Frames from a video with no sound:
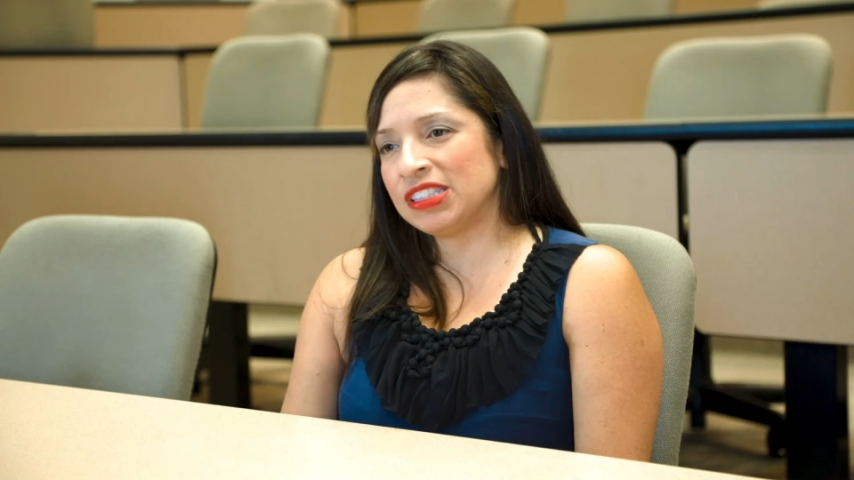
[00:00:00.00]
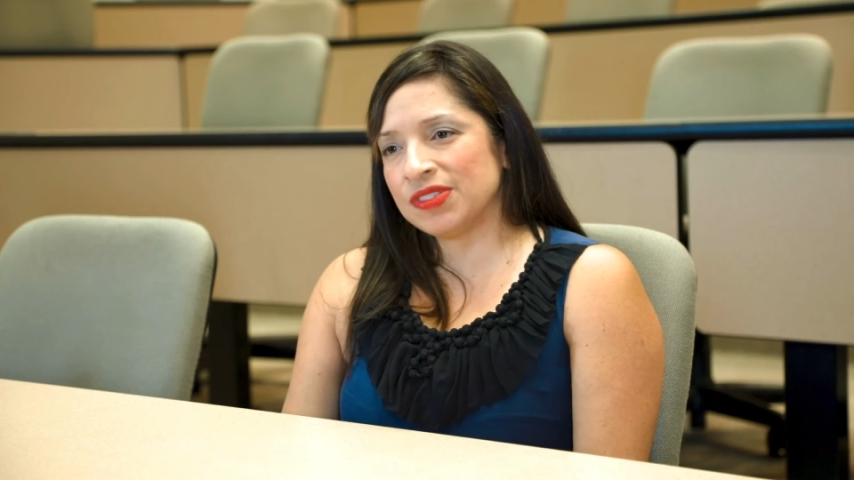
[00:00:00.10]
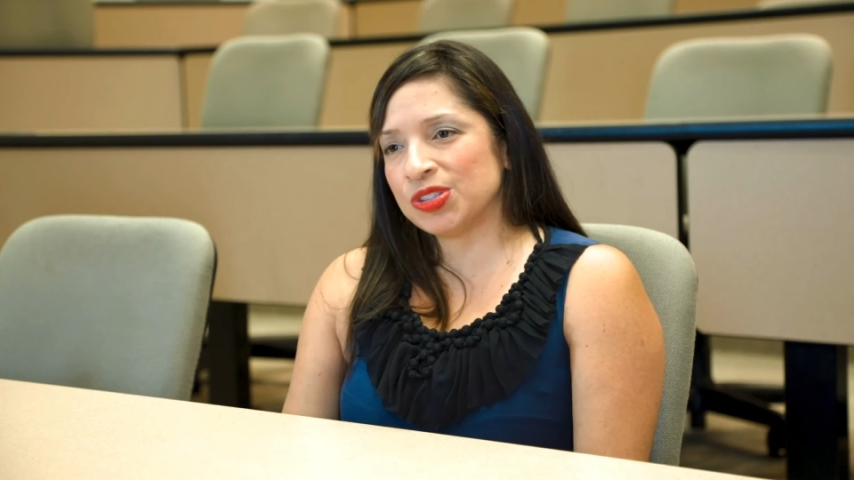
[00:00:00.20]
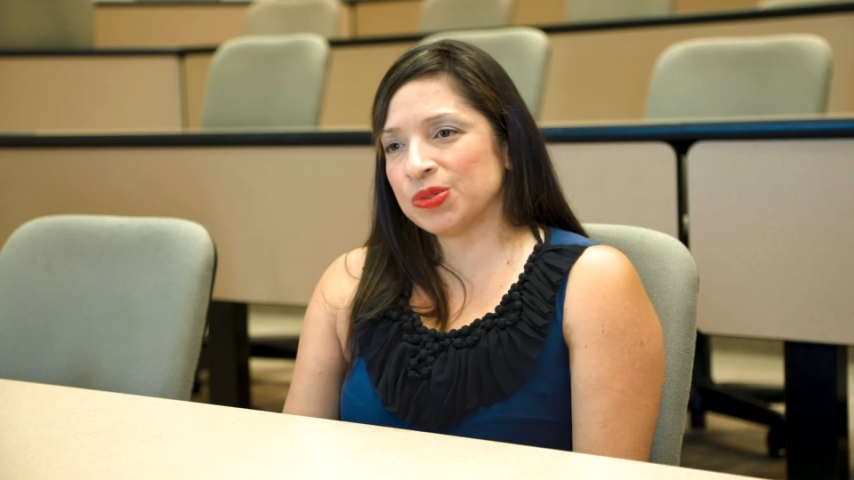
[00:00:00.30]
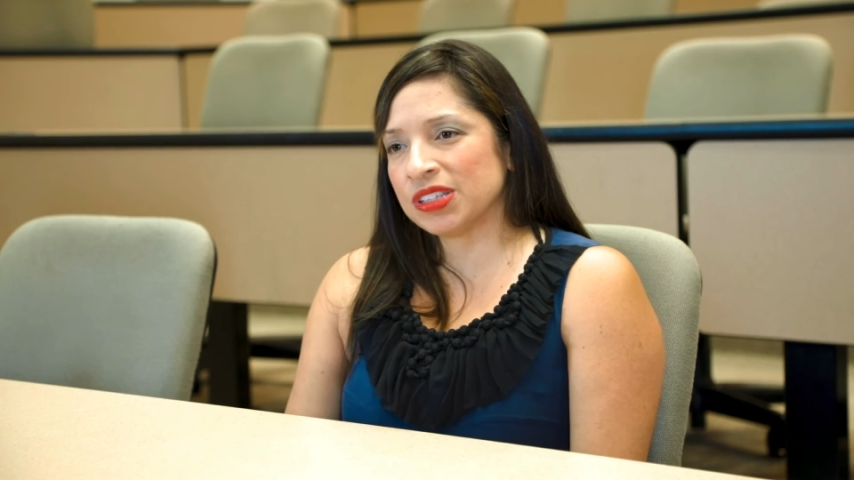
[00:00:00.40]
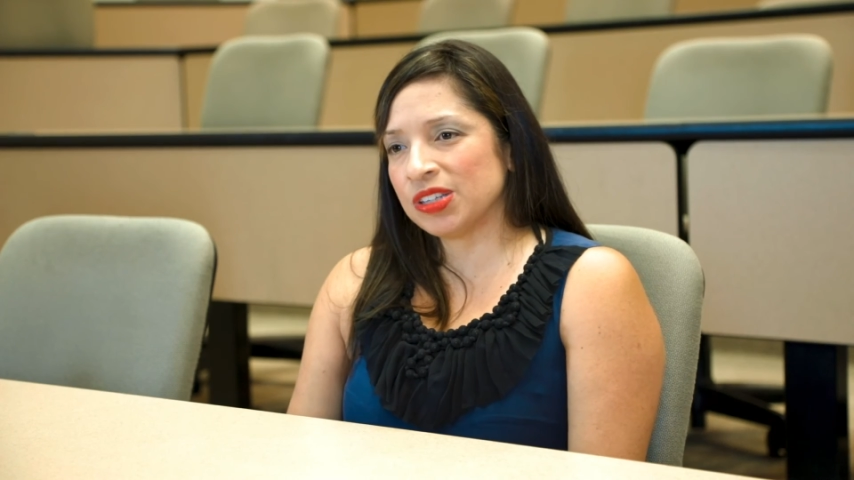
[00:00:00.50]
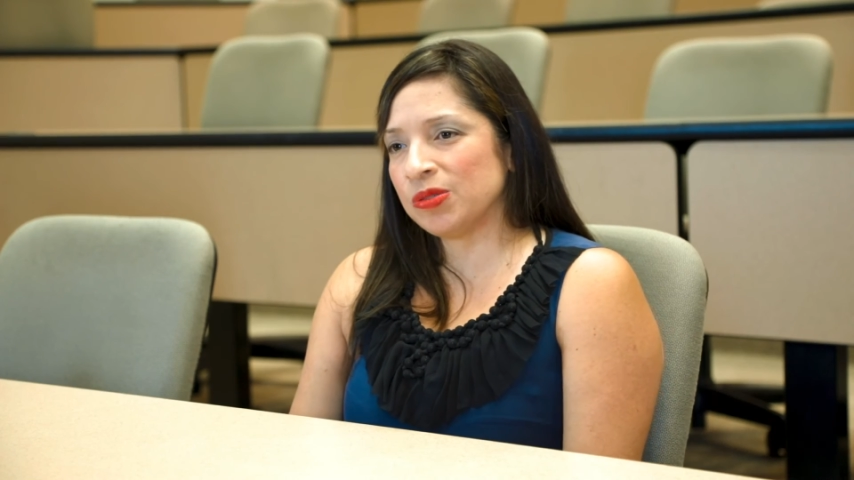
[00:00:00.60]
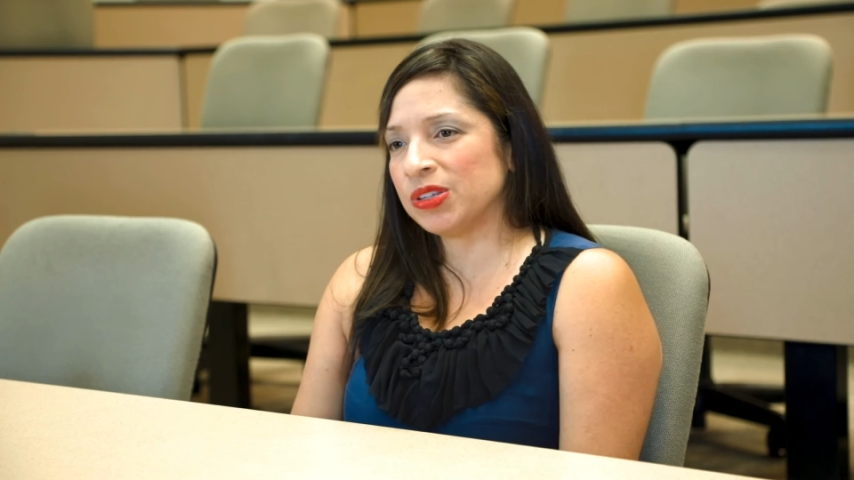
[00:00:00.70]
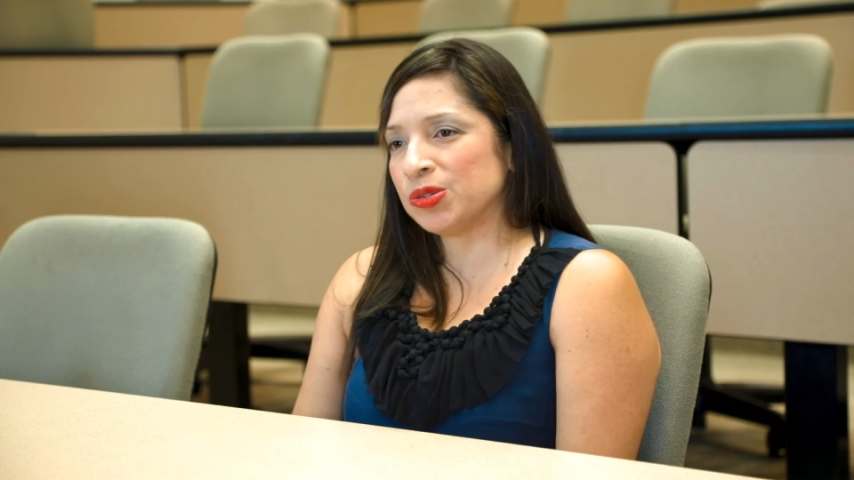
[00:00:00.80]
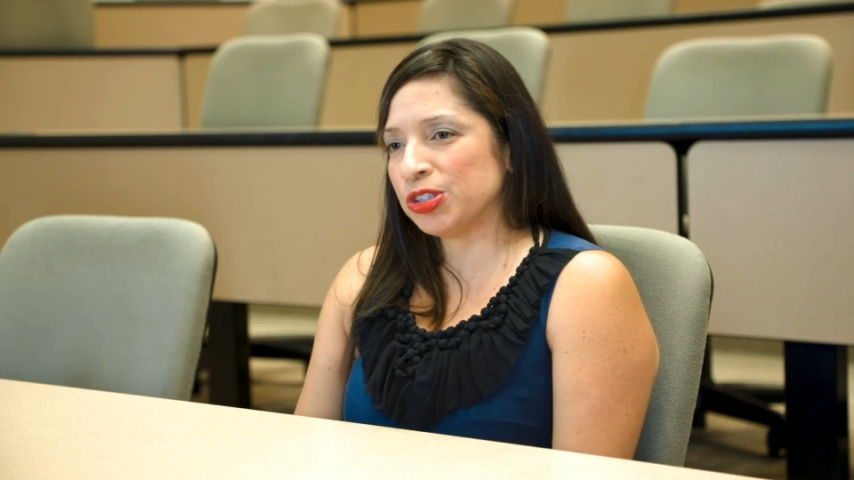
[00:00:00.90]
individuals
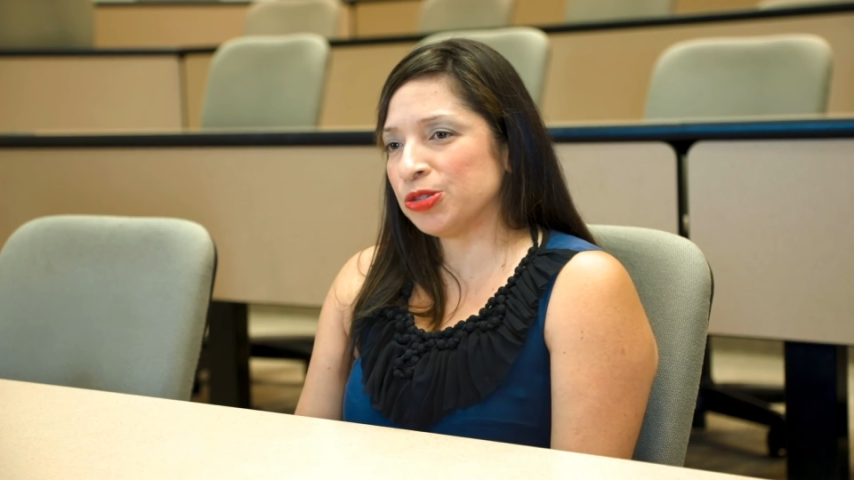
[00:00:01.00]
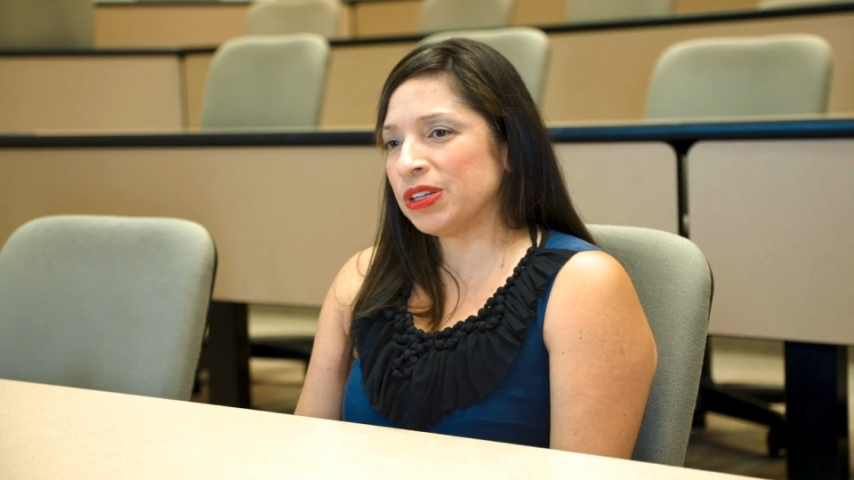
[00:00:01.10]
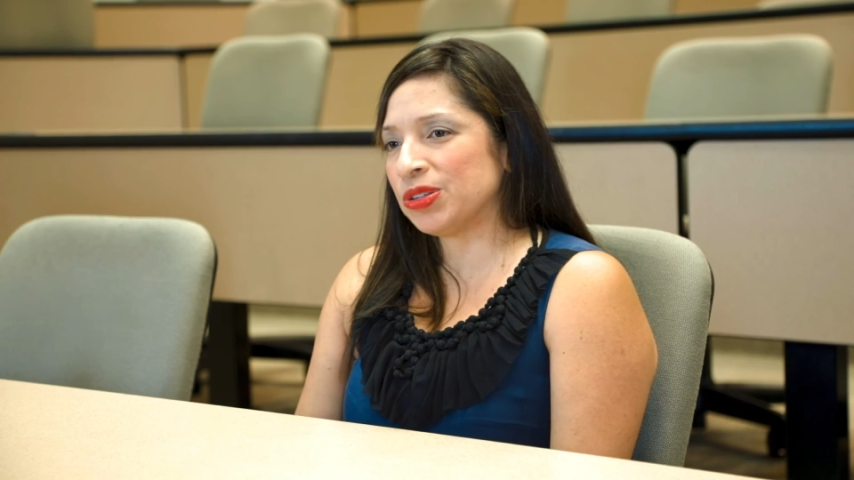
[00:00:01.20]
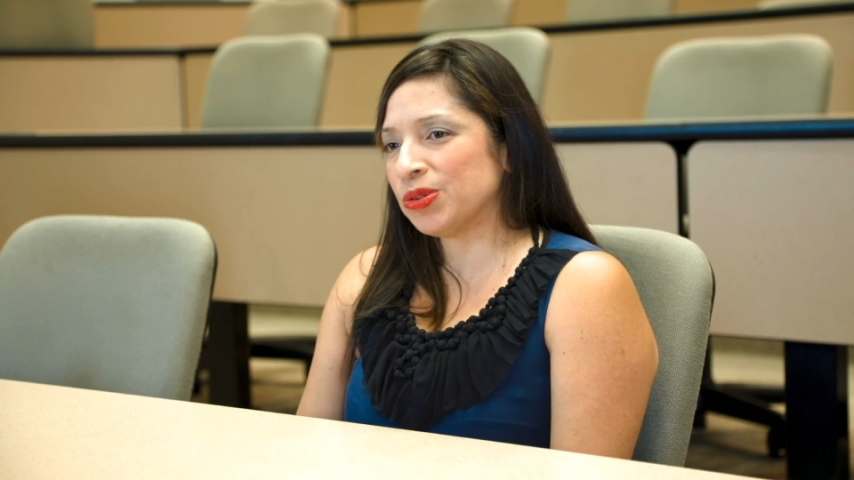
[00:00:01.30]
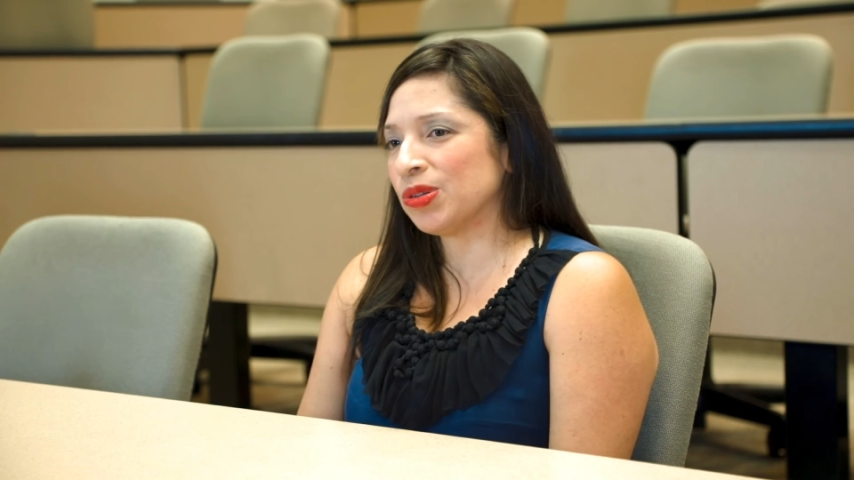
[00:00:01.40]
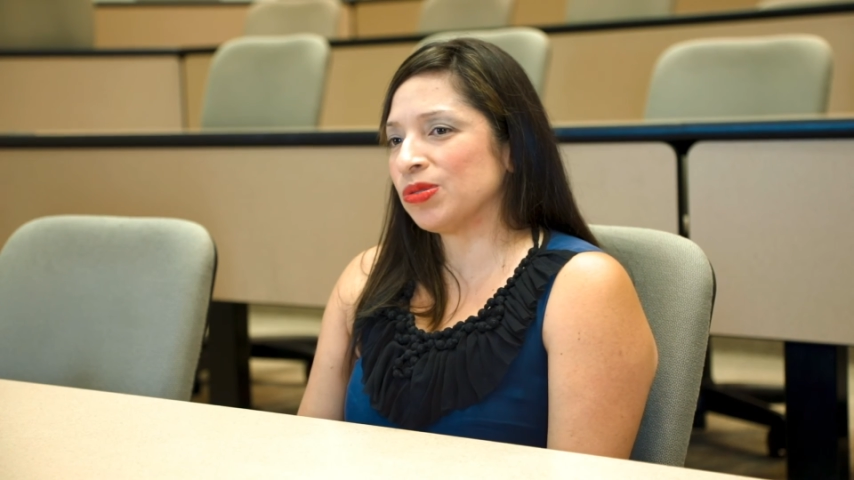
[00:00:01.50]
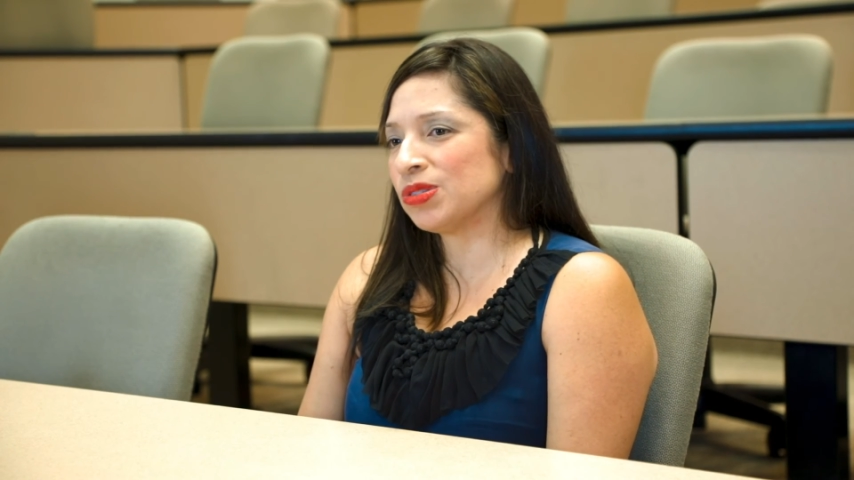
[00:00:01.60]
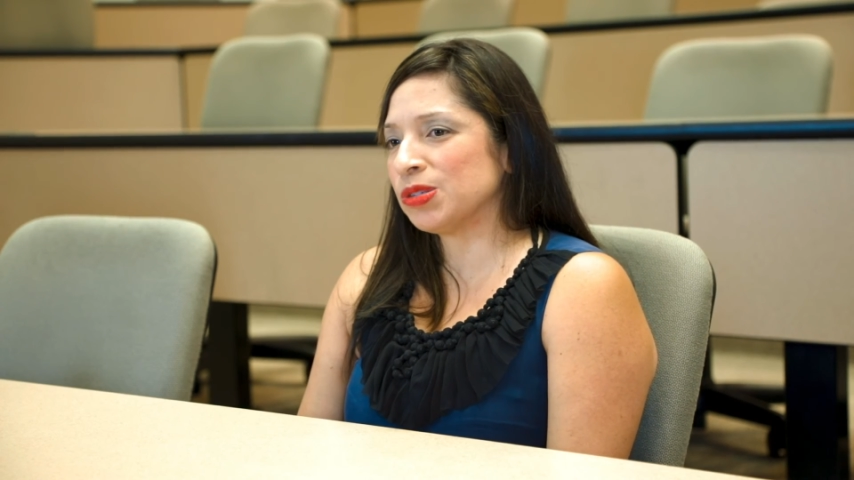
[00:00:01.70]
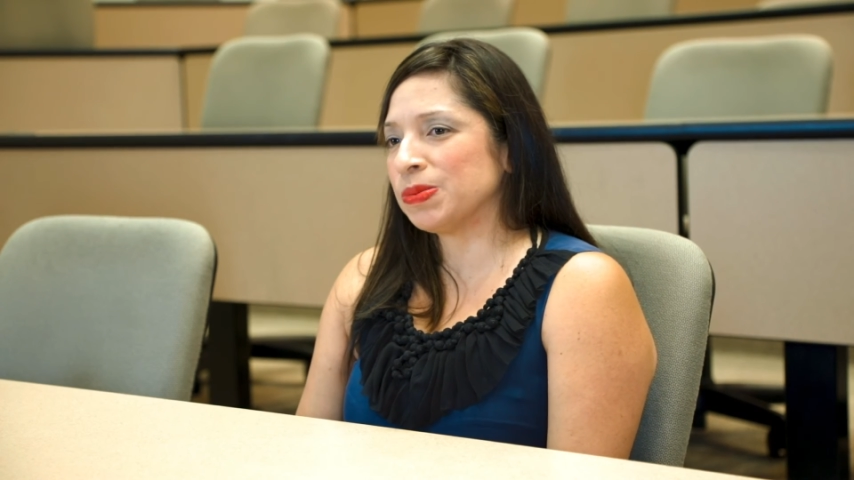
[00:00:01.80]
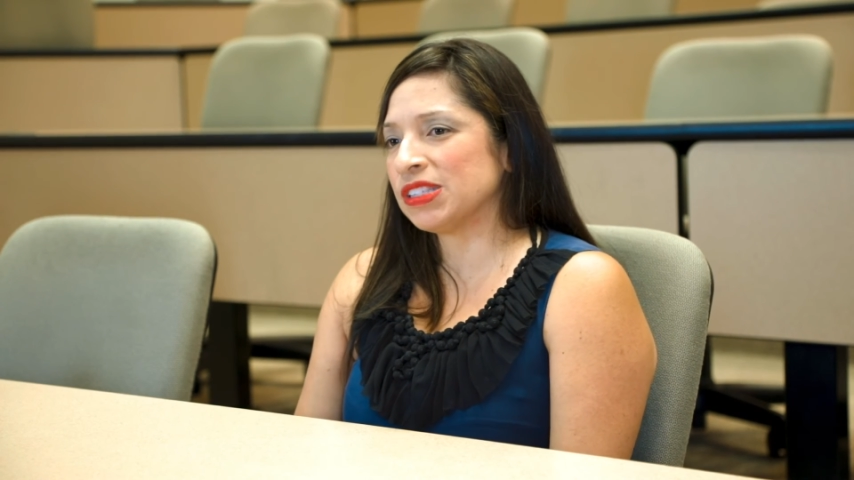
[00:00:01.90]
can always reach me through
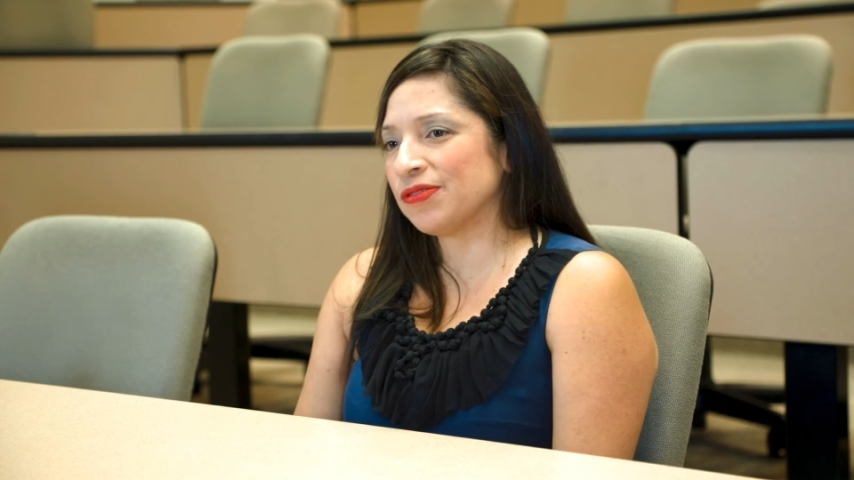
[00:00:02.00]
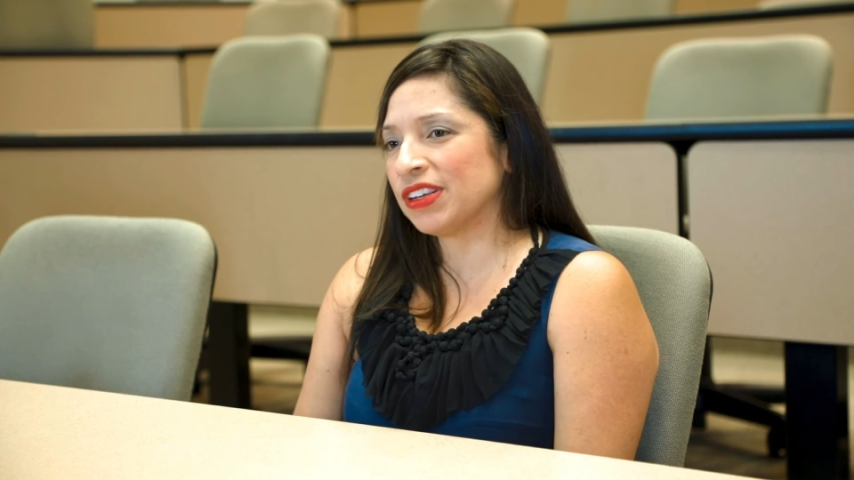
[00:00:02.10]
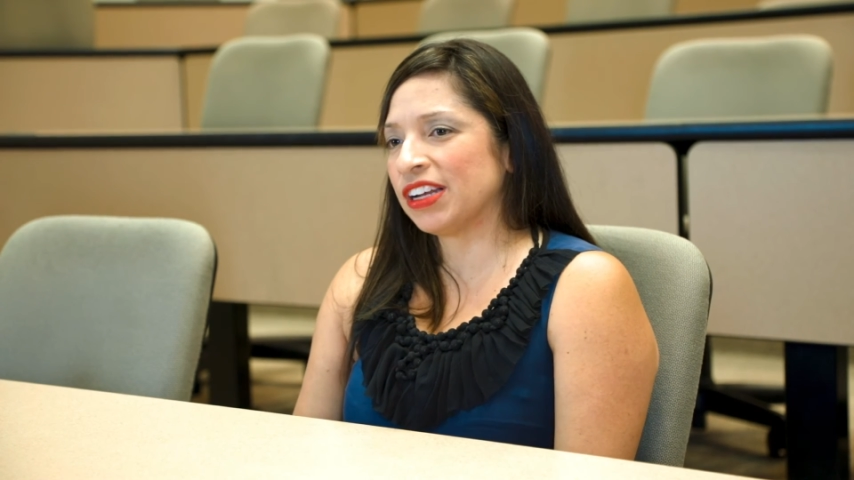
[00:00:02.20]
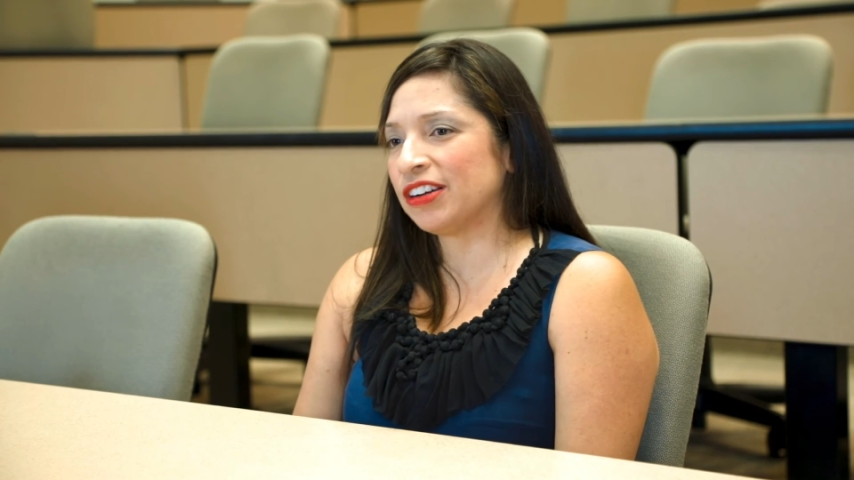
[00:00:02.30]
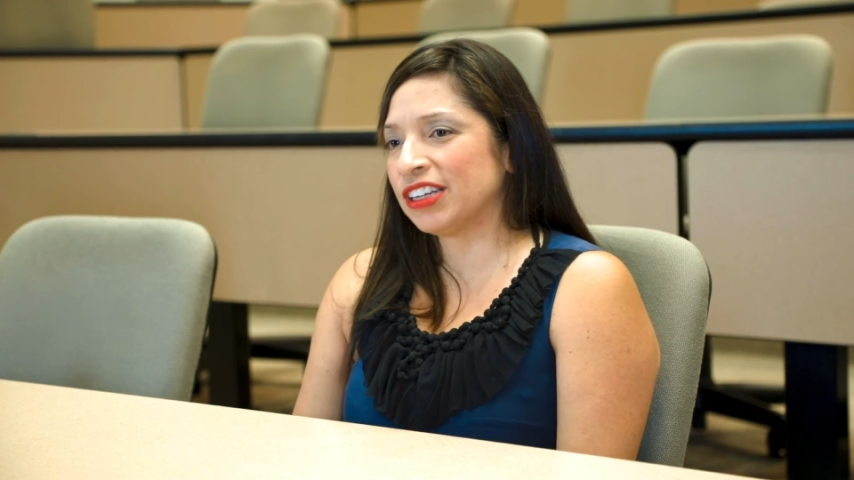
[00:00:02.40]
those specific